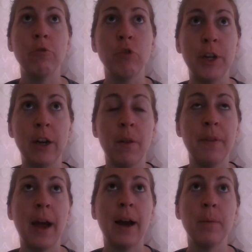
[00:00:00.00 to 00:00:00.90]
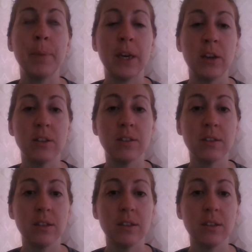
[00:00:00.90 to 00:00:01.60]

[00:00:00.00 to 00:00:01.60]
running on that because,